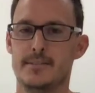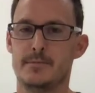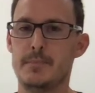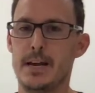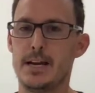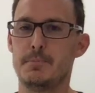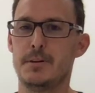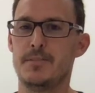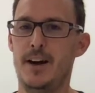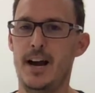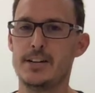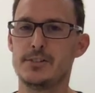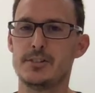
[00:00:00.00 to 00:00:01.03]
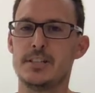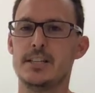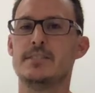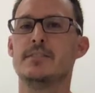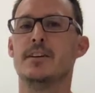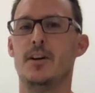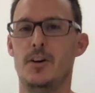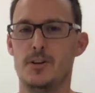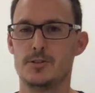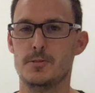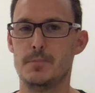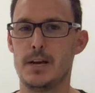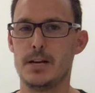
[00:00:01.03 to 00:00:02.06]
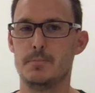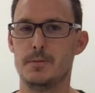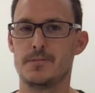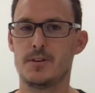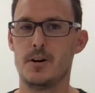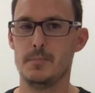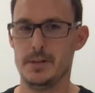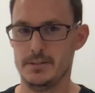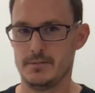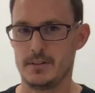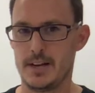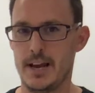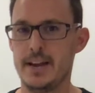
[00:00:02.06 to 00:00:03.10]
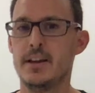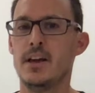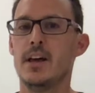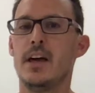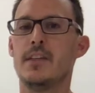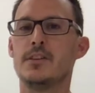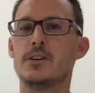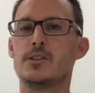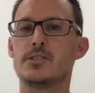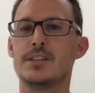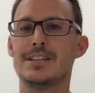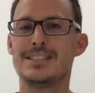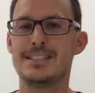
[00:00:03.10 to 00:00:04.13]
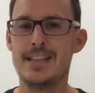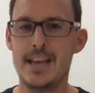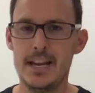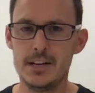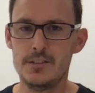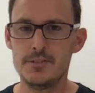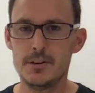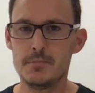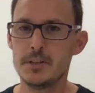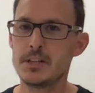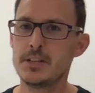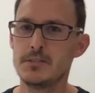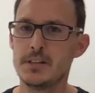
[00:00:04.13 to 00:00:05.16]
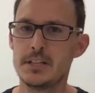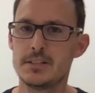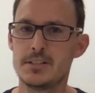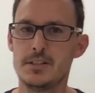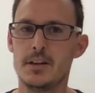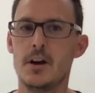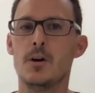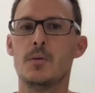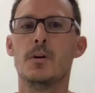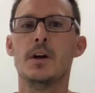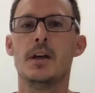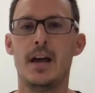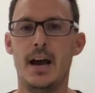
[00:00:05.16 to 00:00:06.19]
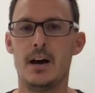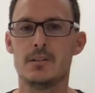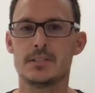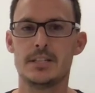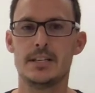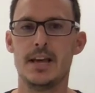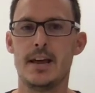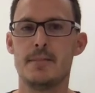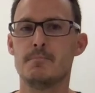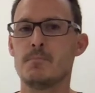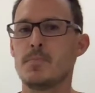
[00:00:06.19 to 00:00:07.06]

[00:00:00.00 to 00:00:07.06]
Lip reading: made up of hydrogen, also made up of carbon. Okay, and there's 10 of them that you need to know how to name.